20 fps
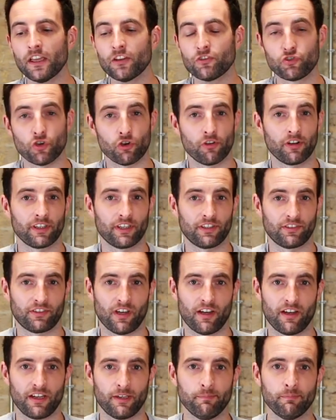During this
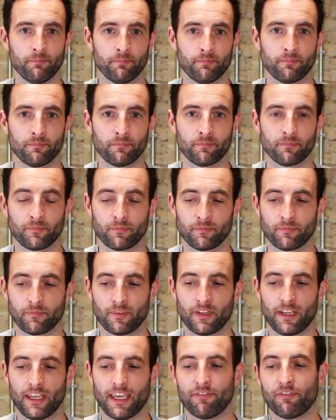time,
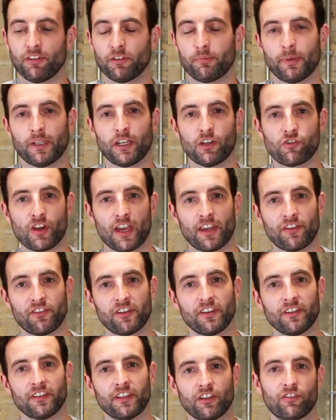if it's been a change of
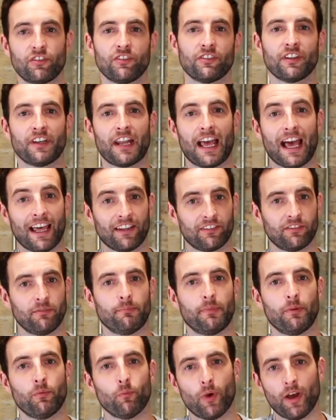conditions and it hasn't
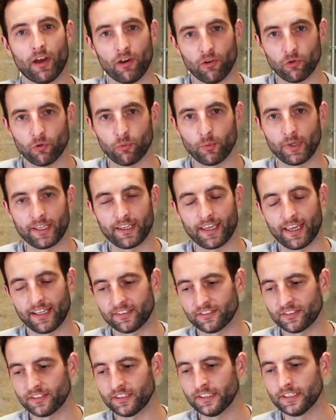been wet all
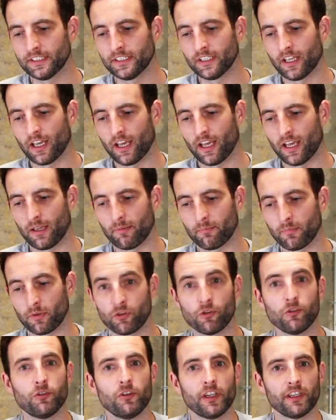weekend,
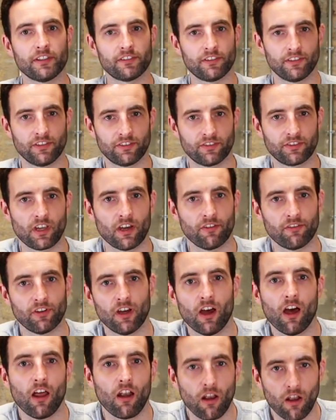you need to
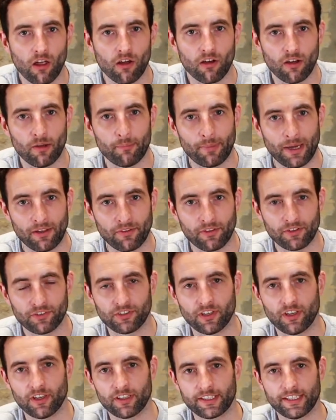discover a lot about the
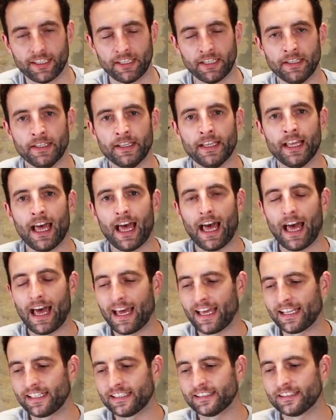circuit.
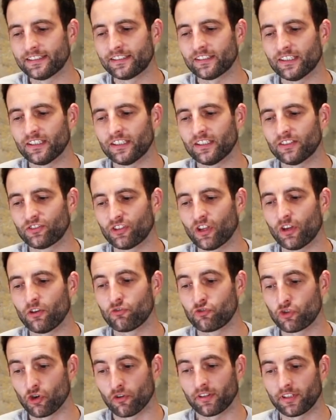And so
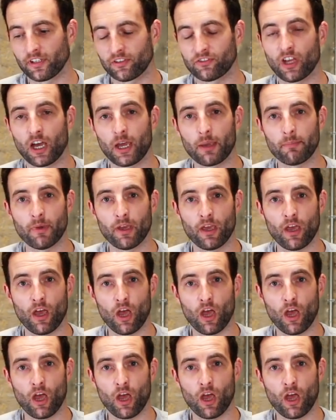during this time,